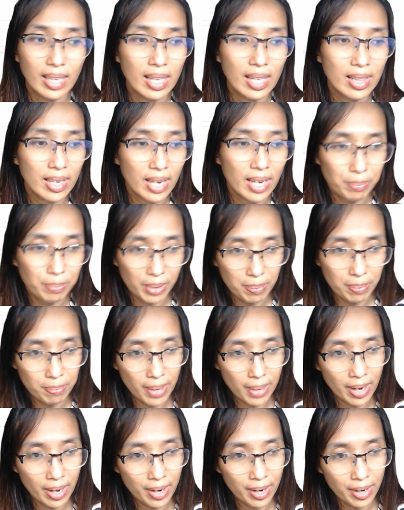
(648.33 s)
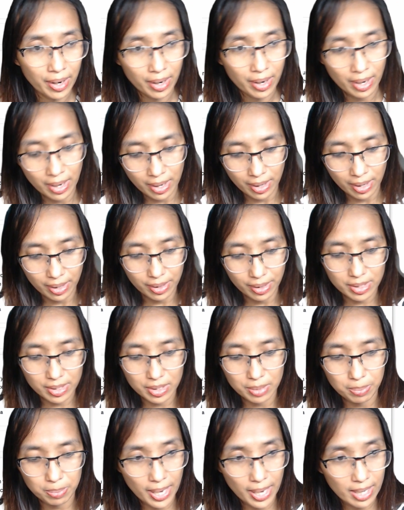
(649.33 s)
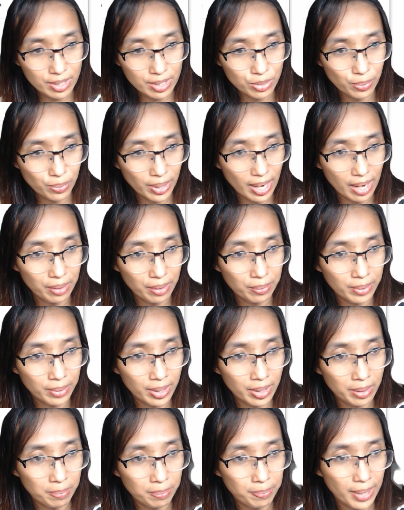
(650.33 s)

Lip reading: And then I prepare the space where I will